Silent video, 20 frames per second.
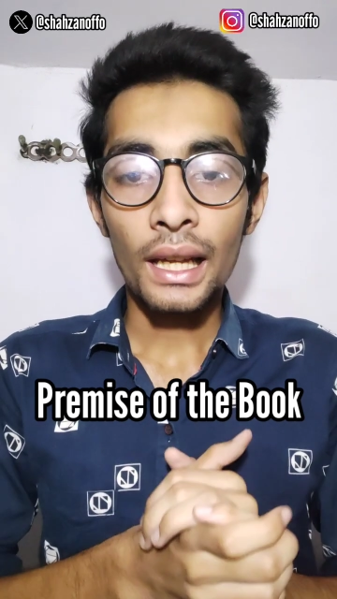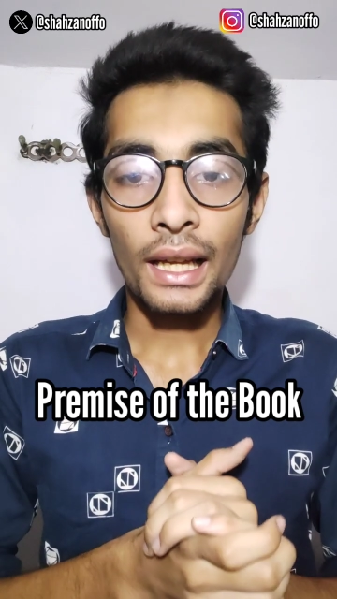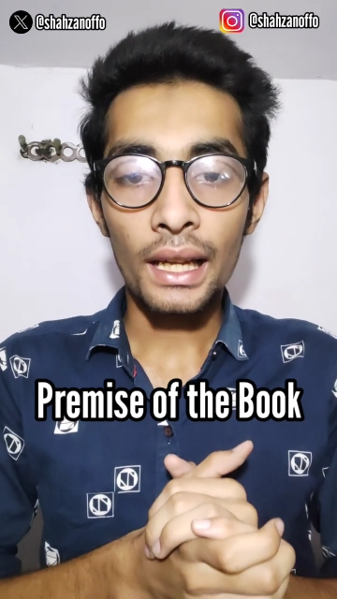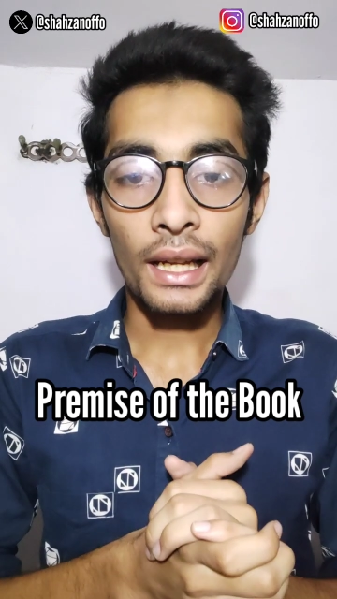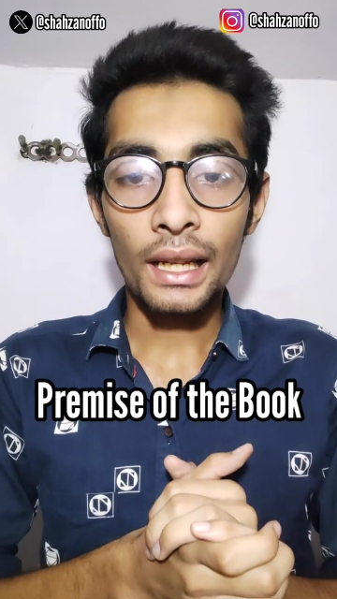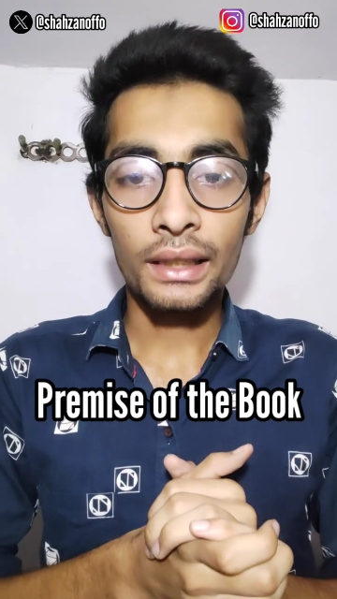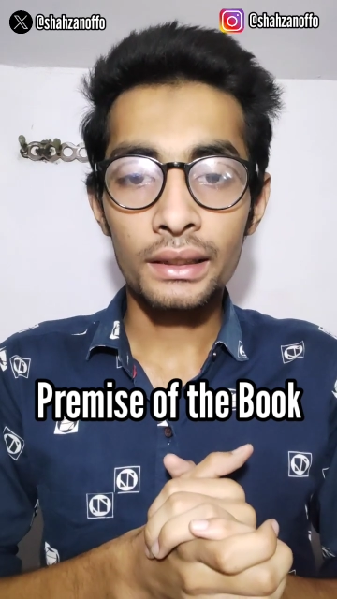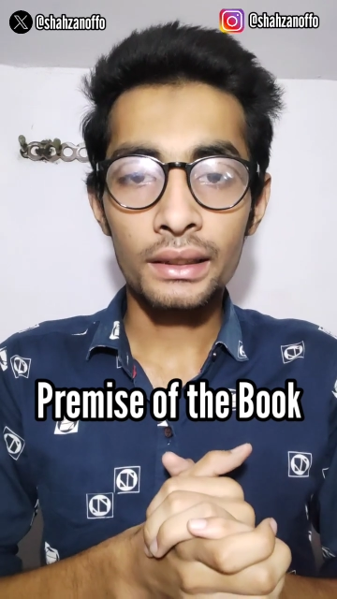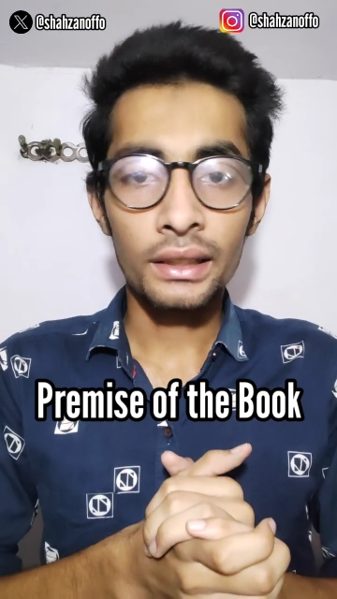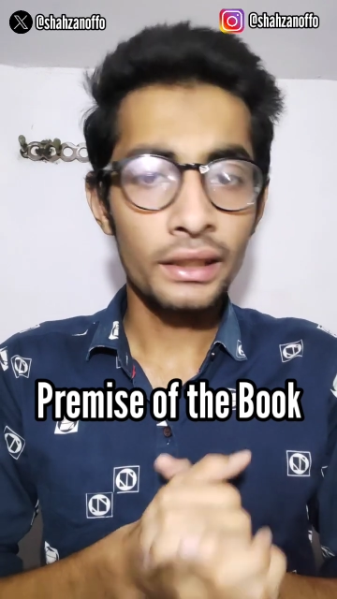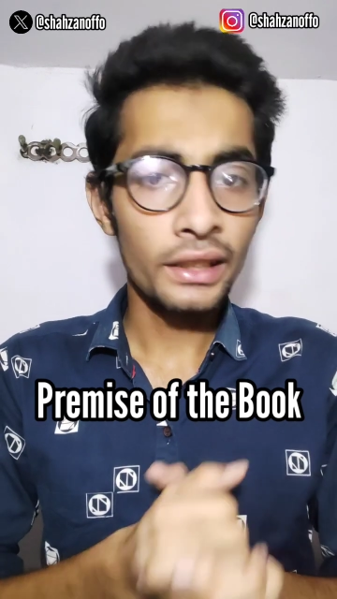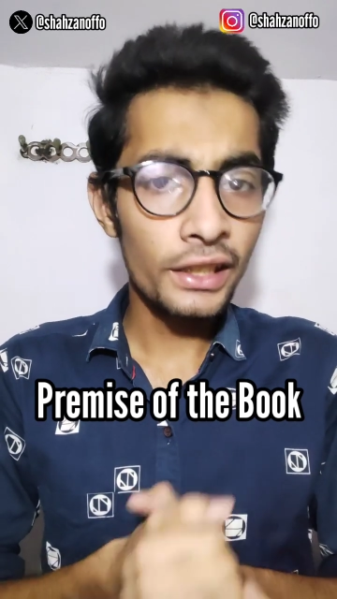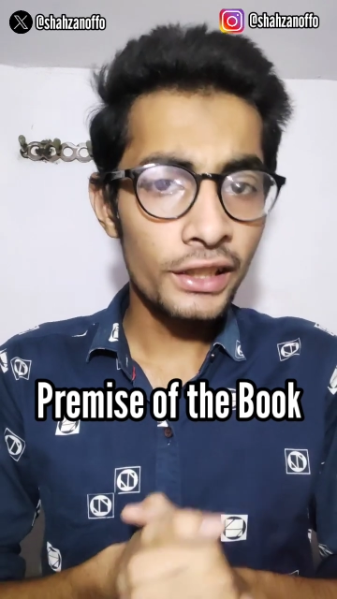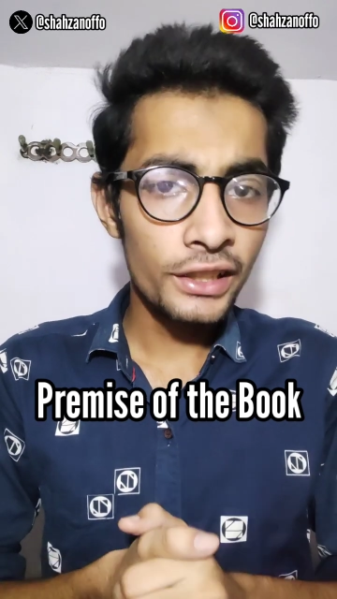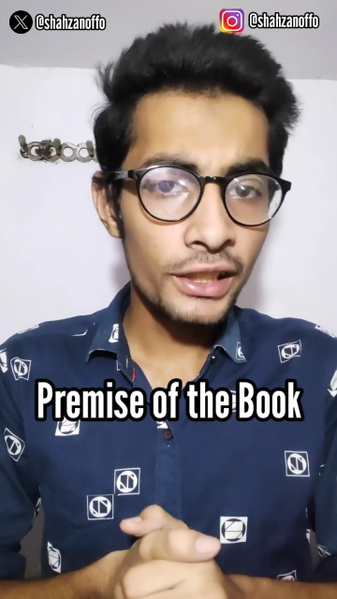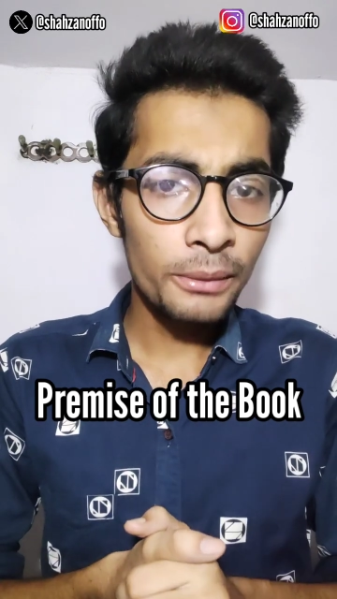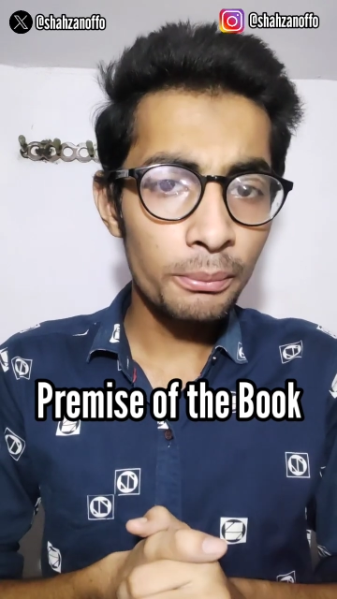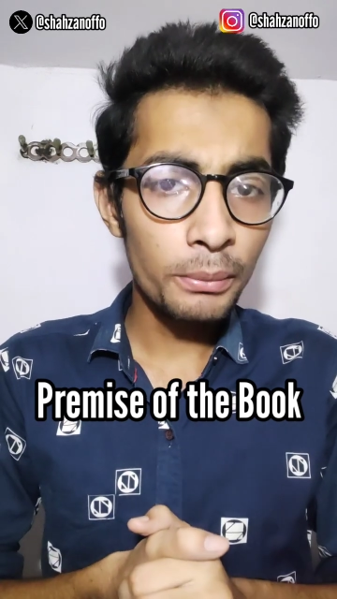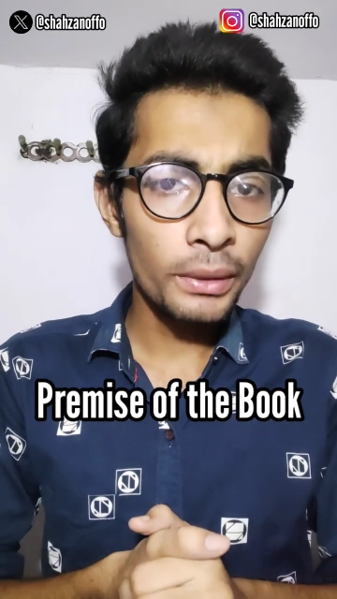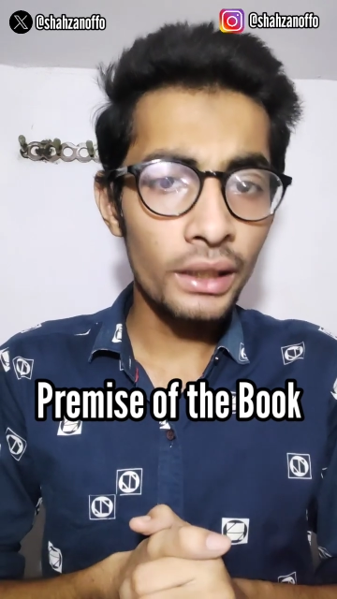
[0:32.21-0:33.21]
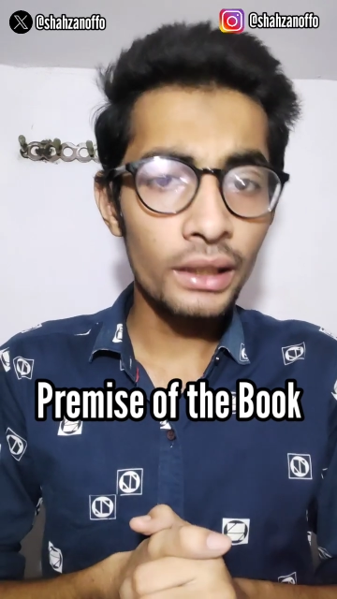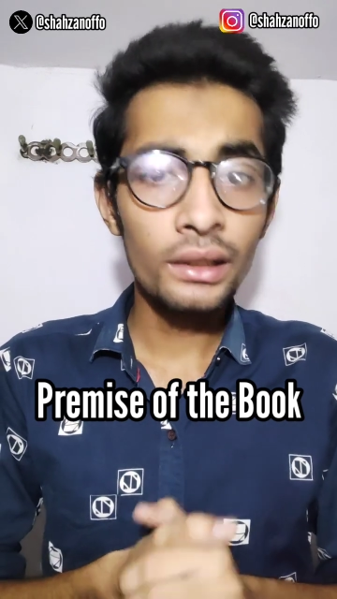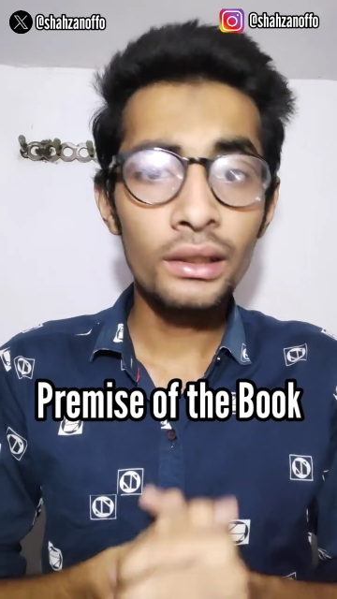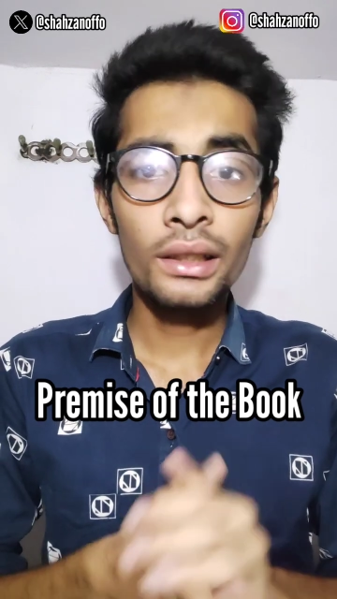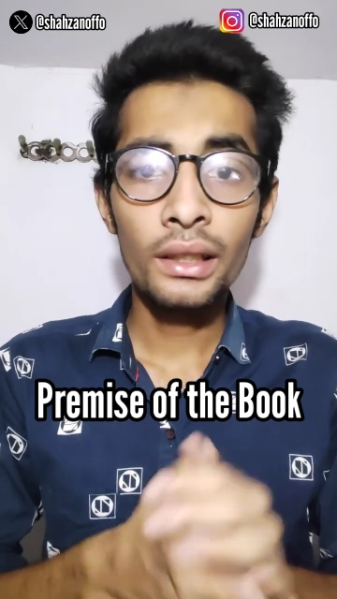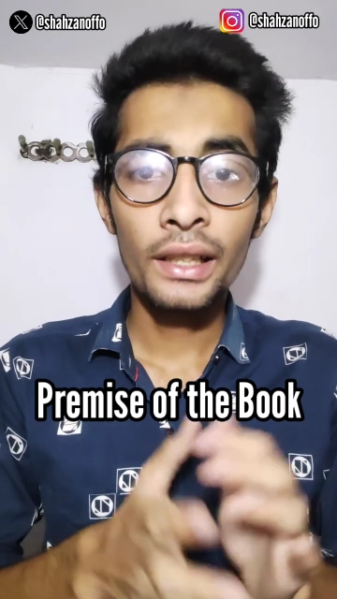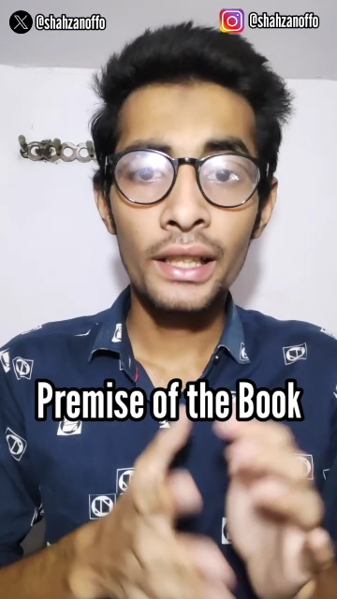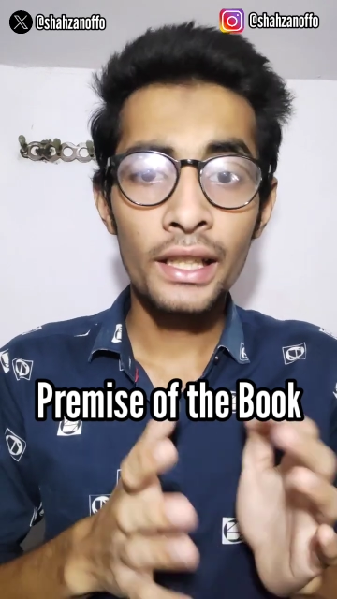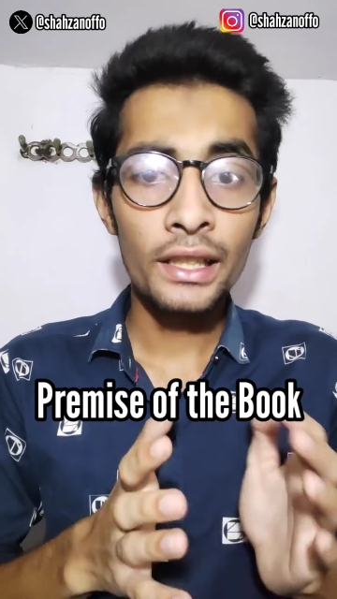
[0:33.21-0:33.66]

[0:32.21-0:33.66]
And the reason being,